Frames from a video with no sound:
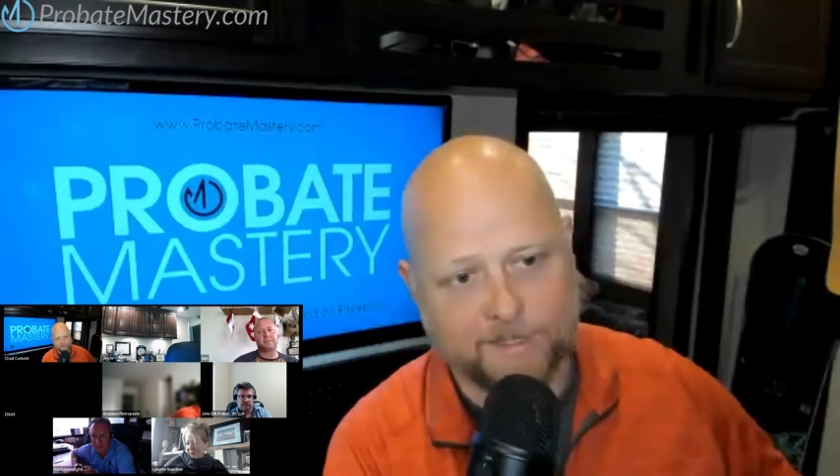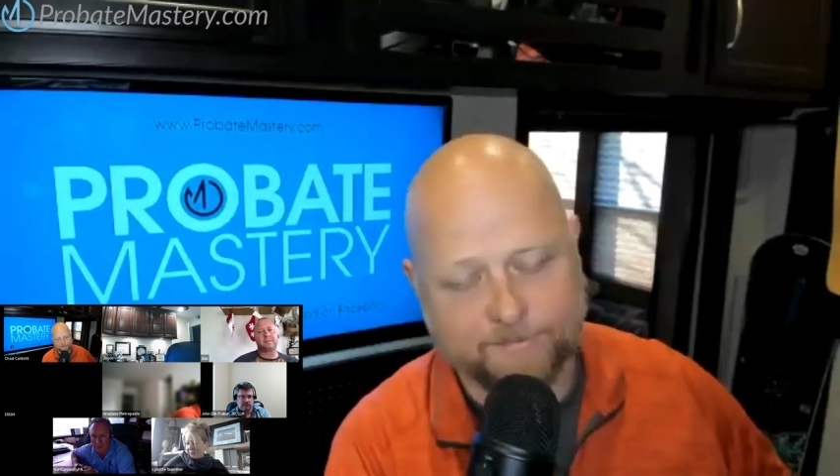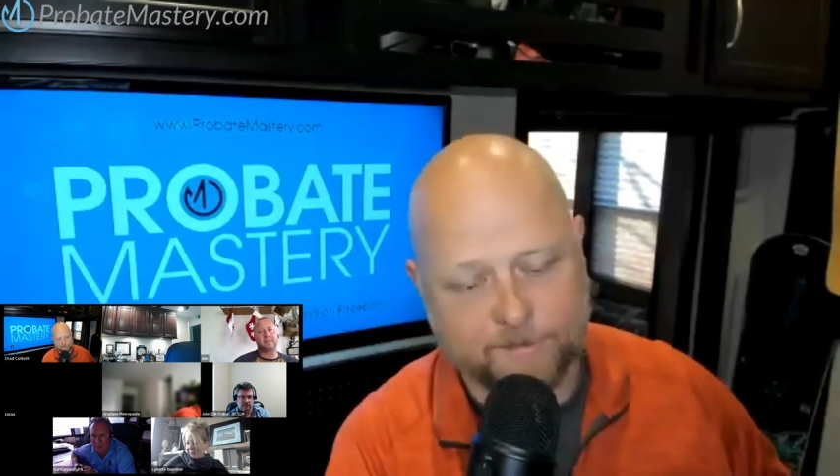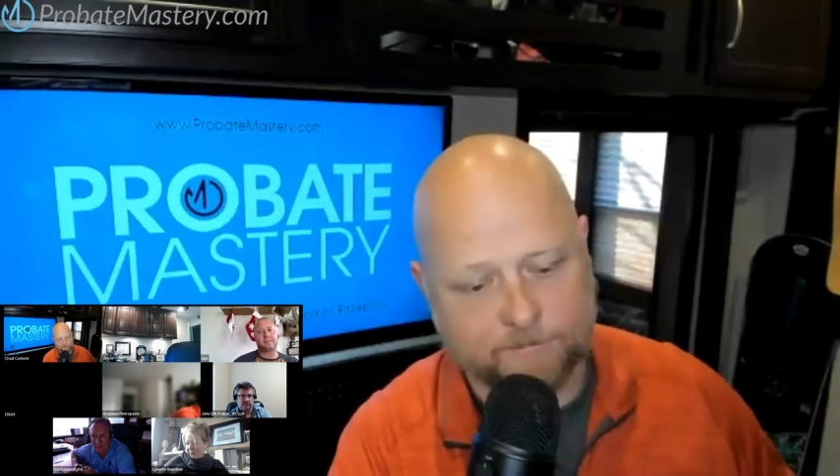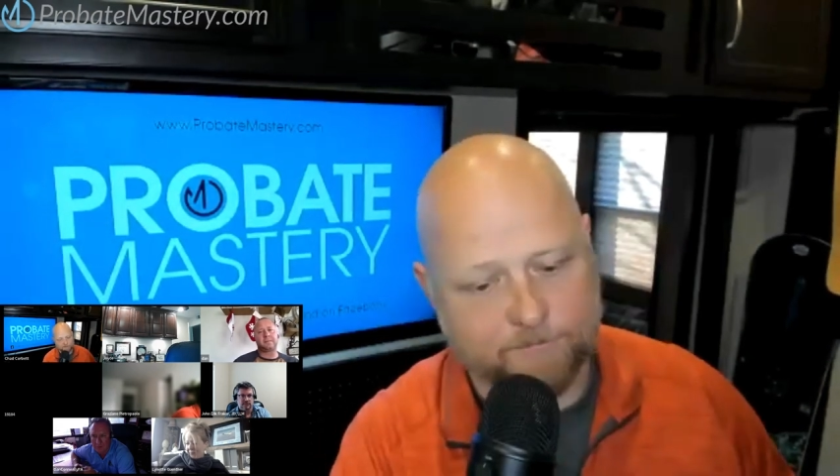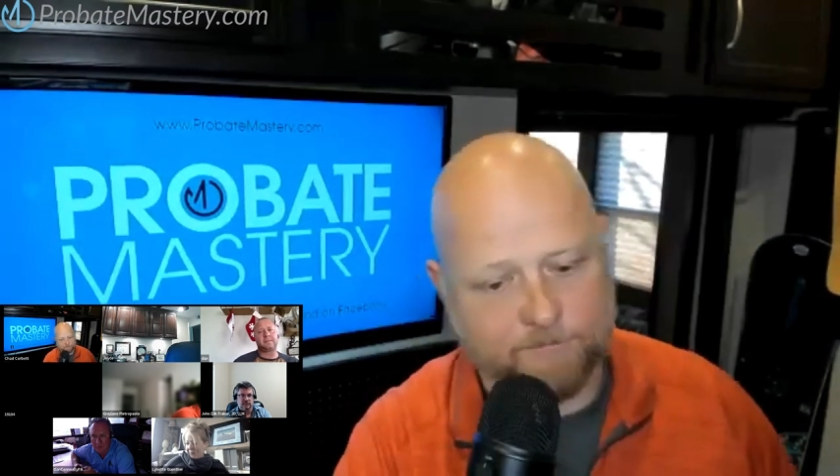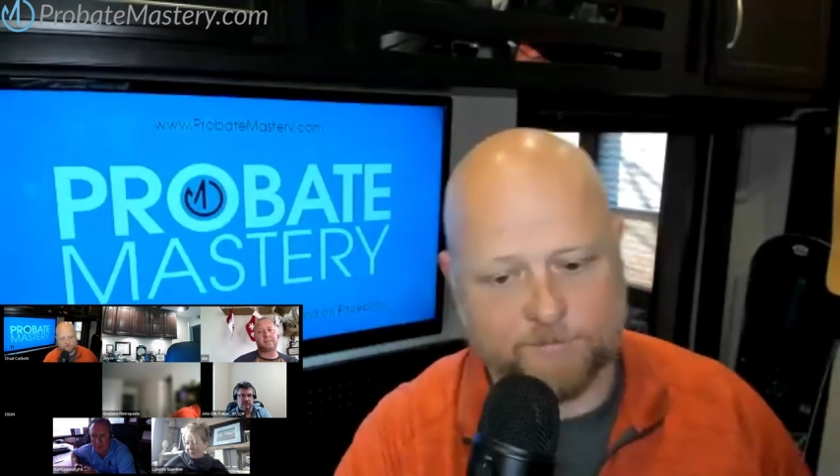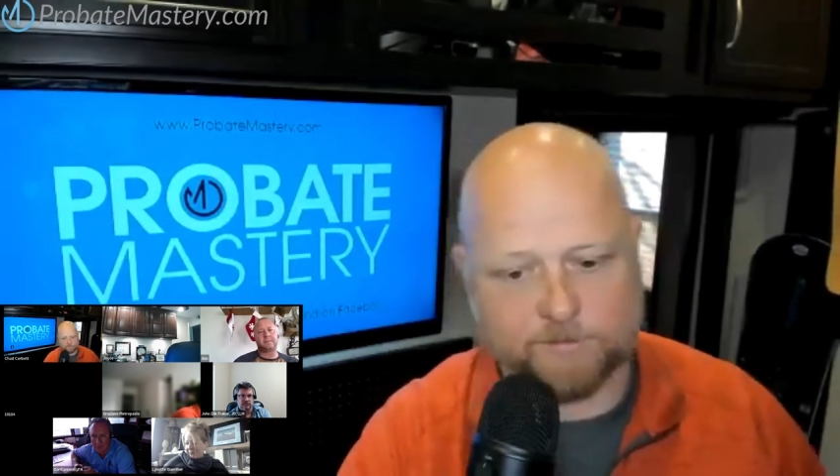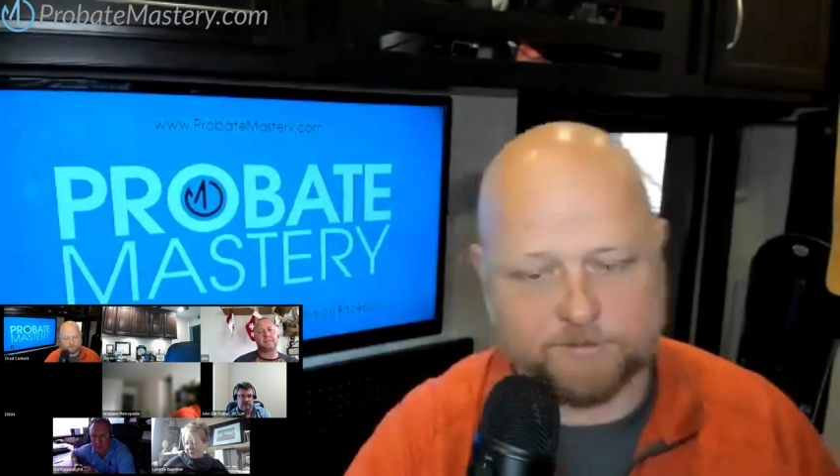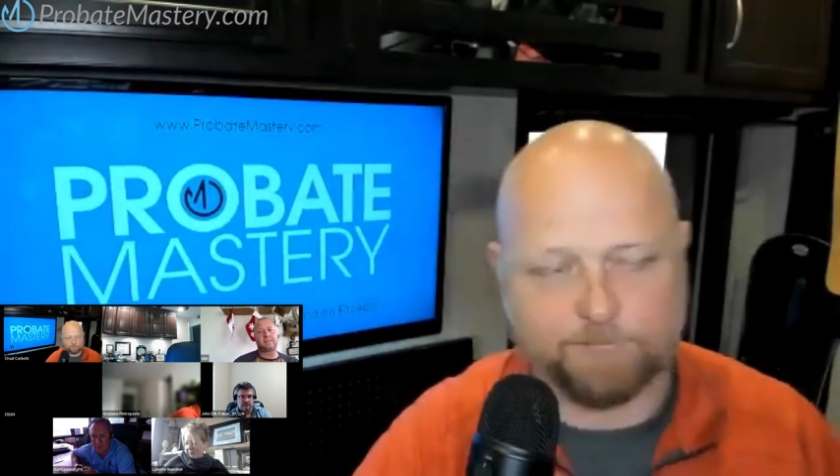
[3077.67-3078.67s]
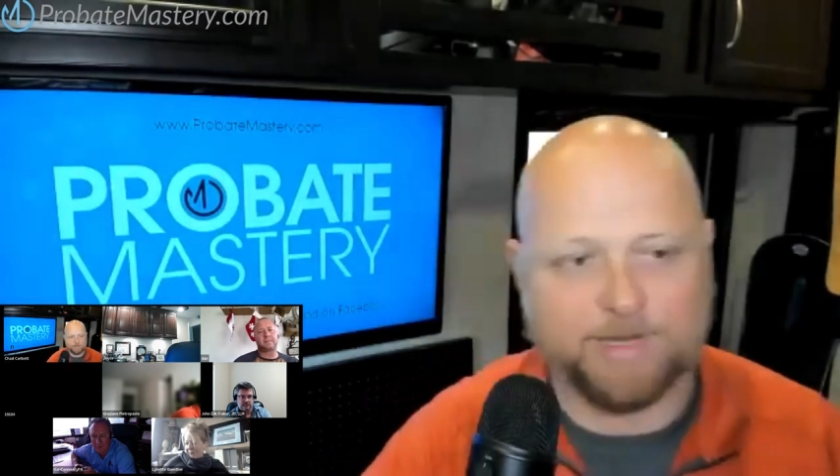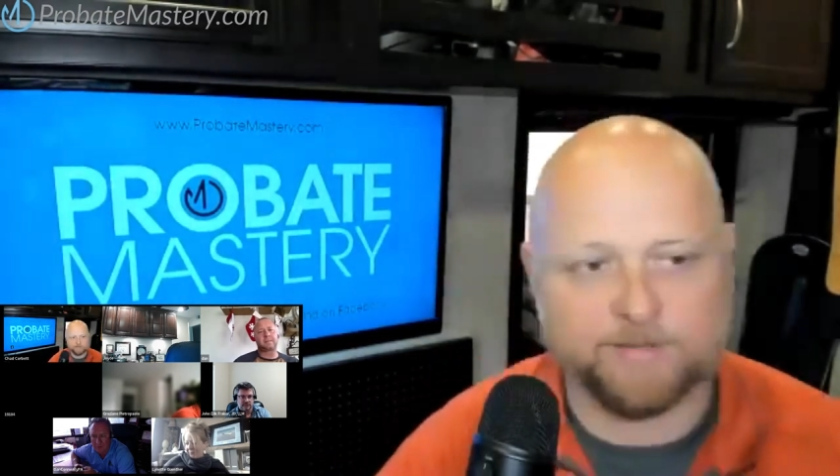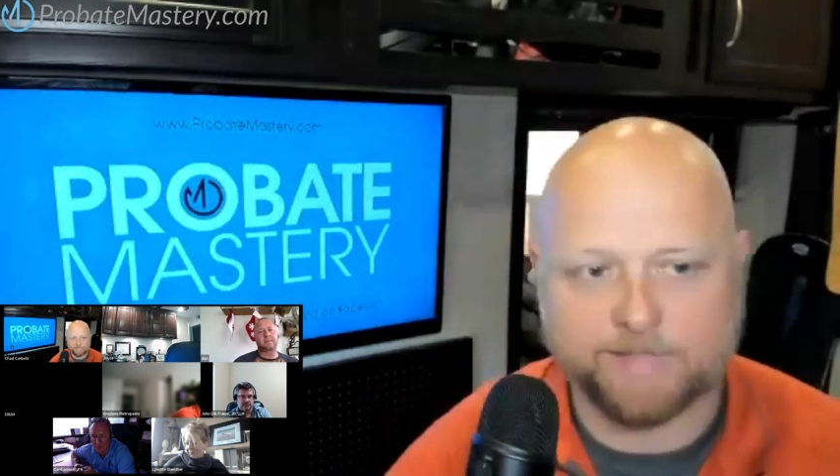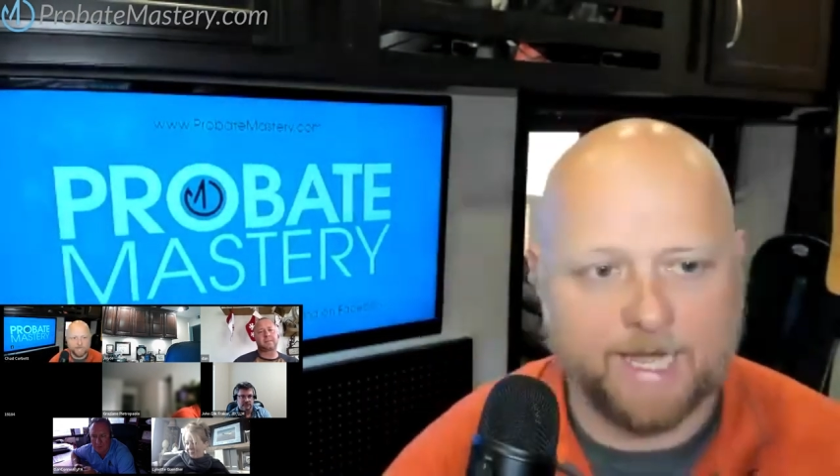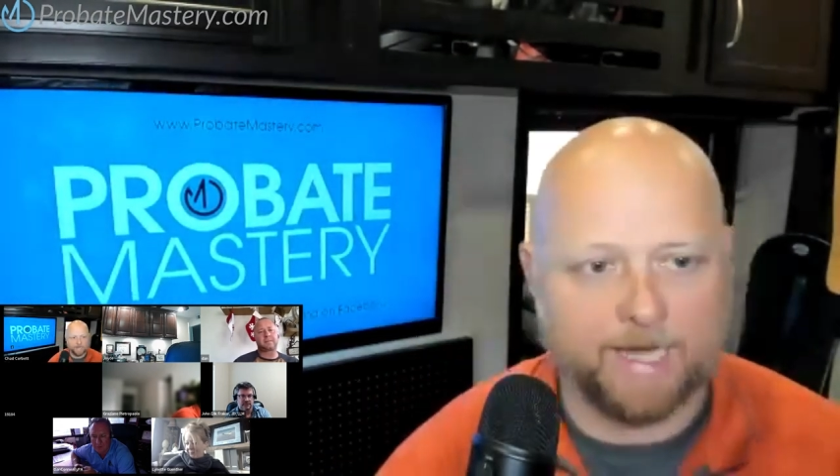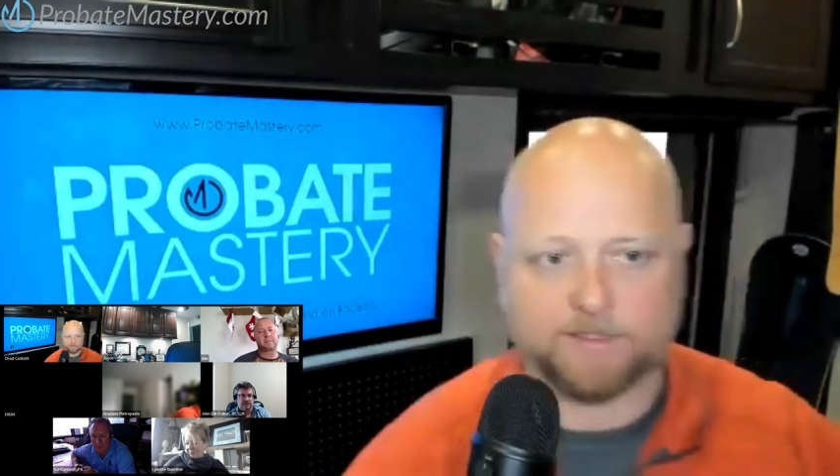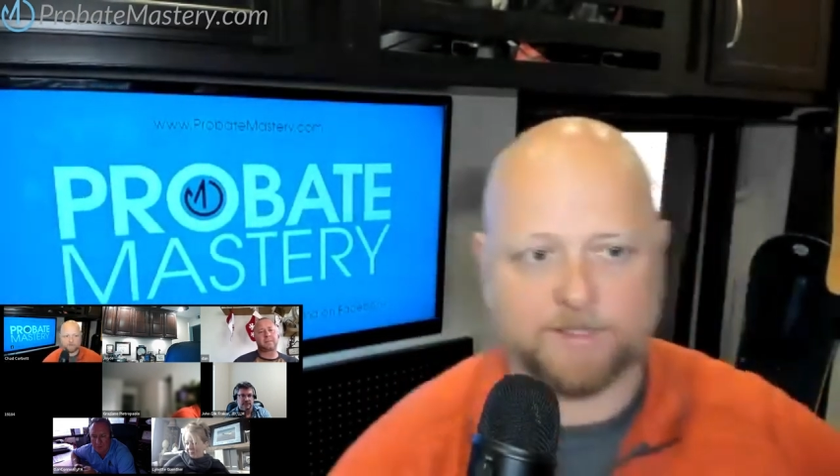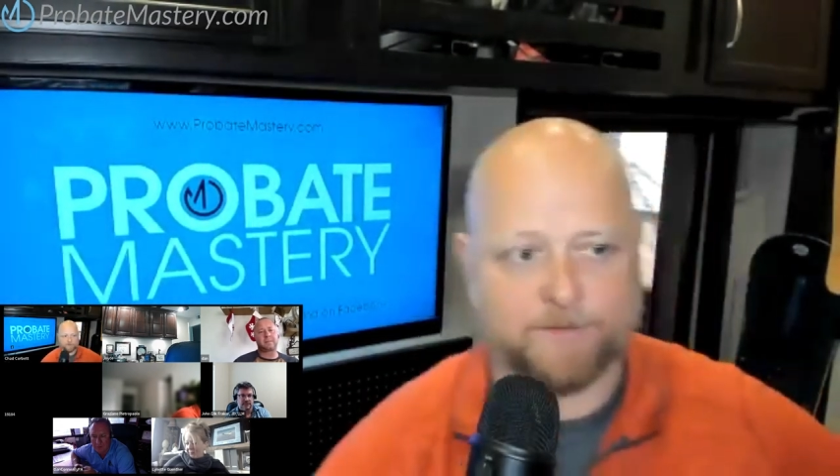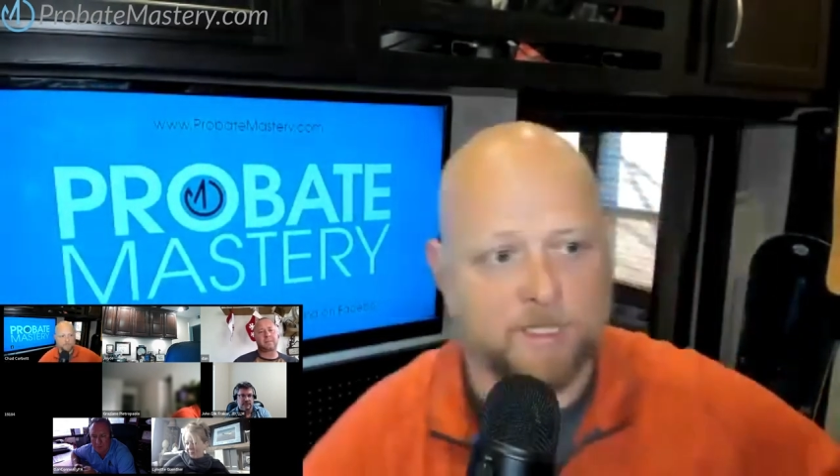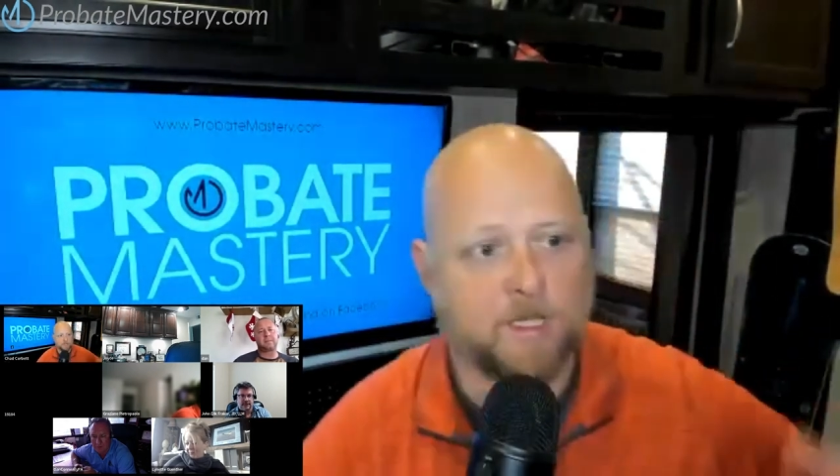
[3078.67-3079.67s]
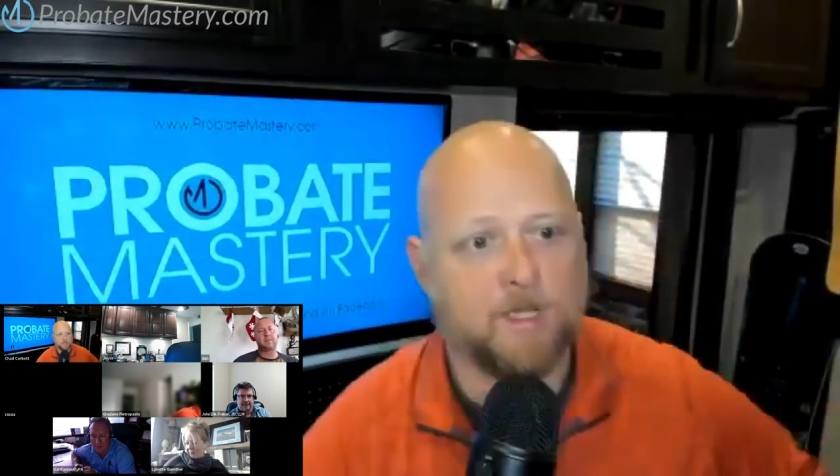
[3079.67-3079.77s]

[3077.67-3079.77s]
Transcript: even just stacks of it.